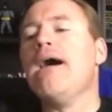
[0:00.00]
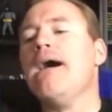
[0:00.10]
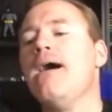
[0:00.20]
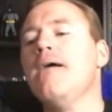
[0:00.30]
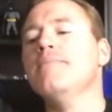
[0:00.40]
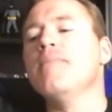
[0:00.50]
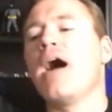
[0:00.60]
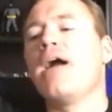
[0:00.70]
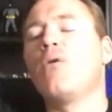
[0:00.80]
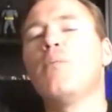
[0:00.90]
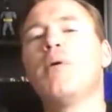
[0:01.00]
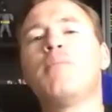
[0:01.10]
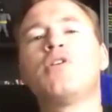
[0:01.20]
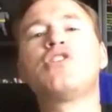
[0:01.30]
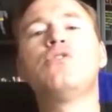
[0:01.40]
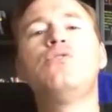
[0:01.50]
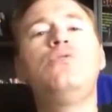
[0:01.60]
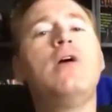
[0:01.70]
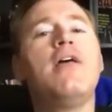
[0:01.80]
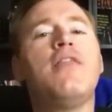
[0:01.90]
Um, I remember,
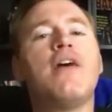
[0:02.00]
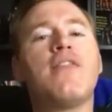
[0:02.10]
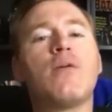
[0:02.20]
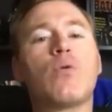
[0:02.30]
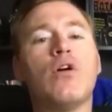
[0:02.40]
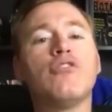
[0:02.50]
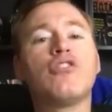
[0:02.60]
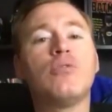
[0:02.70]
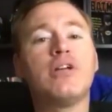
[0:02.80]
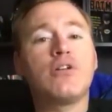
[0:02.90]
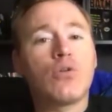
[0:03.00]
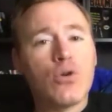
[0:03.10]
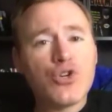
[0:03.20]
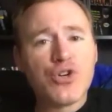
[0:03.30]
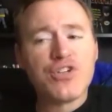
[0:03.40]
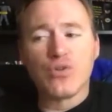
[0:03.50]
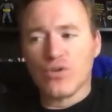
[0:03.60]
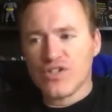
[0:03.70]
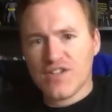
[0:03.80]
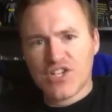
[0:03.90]
too, that they were also in grocery
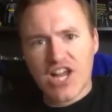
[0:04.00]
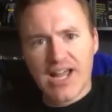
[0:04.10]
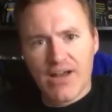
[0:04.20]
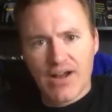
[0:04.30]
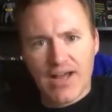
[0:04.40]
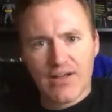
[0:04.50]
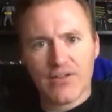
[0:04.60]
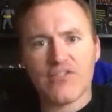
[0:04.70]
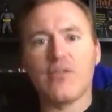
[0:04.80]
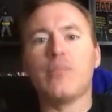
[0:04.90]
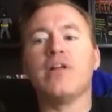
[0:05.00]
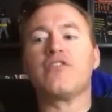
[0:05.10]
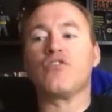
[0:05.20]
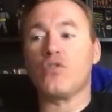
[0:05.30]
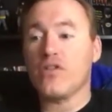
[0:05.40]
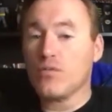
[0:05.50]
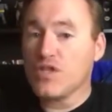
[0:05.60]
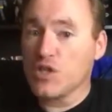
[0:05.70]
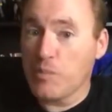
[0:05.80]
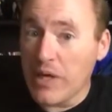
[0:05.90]
stores in the checkout aisle in some places, or there was
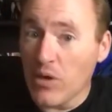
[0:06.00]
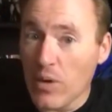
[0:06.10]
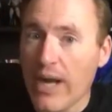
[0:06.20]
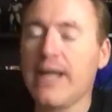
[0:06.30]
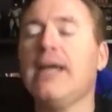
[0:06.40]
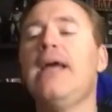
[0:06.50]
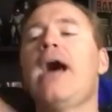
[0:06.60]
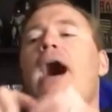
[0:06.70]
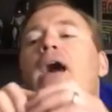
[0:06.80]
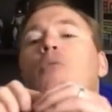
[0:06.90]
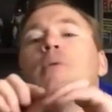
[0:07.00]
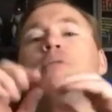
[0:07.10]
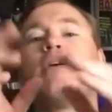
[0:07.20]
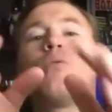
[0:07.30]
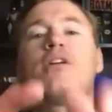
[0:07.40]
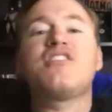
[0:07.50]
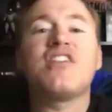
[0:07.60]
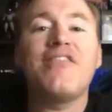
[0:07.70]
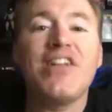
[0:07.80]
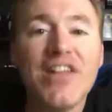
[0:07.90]
a spinner rack. I remember they were at
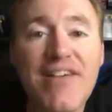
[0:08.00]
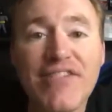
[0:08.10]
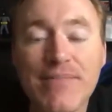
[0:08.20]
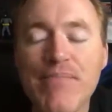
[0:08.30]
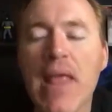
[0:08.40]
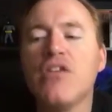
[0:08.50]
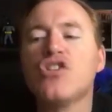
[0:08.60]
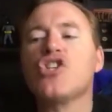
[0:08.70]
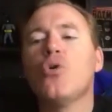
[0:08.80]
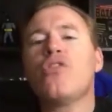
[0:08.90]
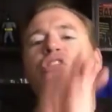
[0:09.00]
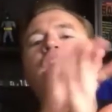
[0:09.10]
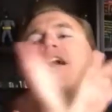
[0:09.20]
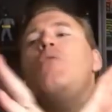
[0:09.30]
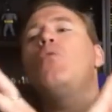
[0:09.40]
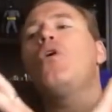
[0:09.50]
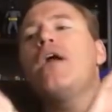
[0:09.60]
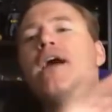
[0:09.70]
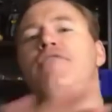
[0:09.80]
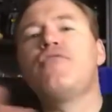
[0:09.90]
seven eleven. So they
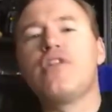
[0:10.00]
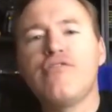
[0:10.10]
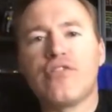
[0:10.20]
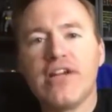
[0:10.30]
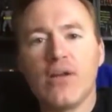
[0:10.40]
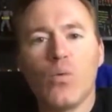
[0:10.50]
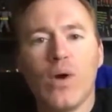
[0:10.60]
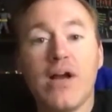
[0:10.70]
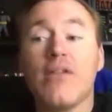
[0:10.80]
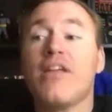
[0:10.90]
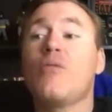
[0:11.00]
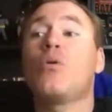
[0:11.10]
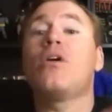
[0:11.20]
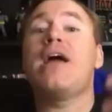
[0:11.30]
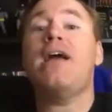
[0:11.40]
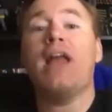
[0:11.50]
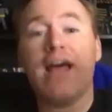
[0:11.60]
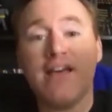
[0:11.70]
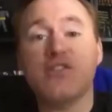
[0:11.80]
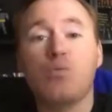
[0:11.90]
were every freaking where. They were at,
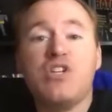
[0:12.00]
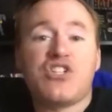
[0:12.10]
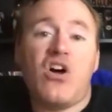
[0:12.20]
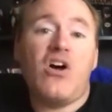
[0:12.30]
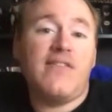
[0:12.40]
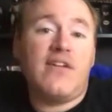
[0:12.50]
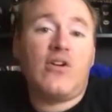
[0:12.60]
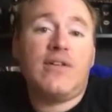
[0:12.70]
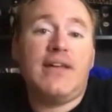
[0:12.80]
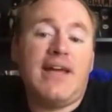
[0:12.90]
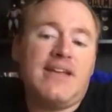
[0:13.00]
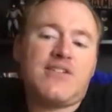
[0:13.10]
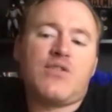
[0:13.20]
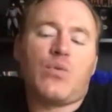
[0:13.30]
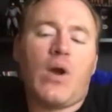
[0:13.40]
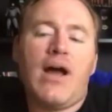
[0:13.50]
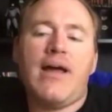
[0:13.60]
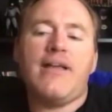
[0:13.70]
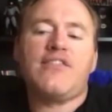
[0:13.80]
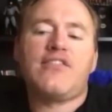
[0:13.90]
as we saw in the early eighties, the
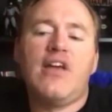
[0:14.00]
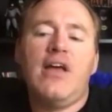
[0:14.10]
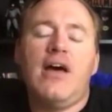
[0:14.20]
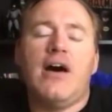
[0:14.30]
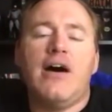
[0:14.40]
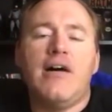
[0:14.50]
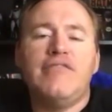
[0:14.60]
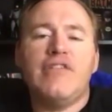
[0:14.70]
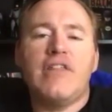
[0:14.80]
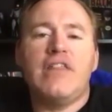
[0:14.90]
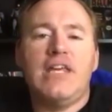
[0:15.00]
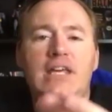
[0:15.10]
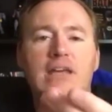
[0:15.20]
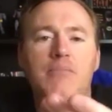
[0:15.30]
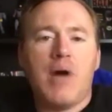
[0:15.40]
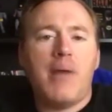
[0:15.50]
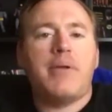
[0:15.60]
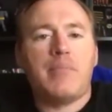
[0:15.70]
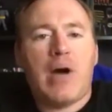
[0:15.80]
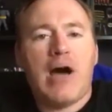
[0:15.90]
rise of the
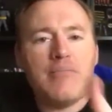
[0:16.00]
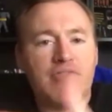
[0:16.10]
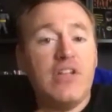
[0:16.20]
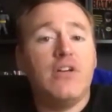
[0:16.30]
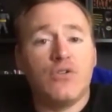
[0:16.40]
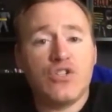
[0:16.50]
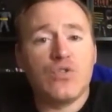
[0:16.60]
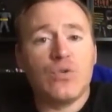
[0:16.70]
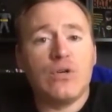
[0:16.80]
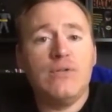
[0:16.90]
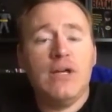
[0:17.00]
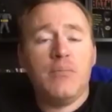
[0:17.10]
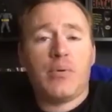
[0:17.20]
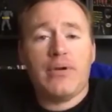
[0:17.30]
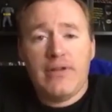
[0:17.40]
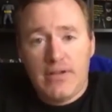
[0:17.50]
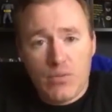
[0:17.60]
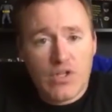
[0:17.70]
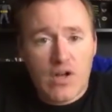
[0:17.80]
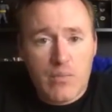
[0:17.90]
mom-and-pop video store. Pre,
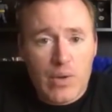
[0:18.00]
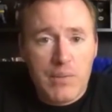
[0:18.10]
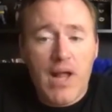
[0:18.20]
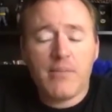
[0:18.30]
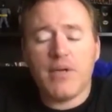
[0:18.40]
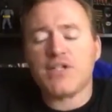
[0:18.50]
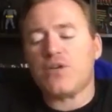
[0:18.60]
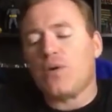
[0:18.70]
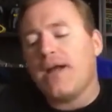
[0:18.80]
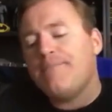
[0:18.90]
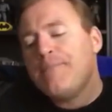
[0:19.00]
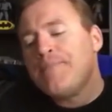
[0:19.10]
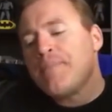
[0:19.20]
we're talking pre-Blockbuster, right?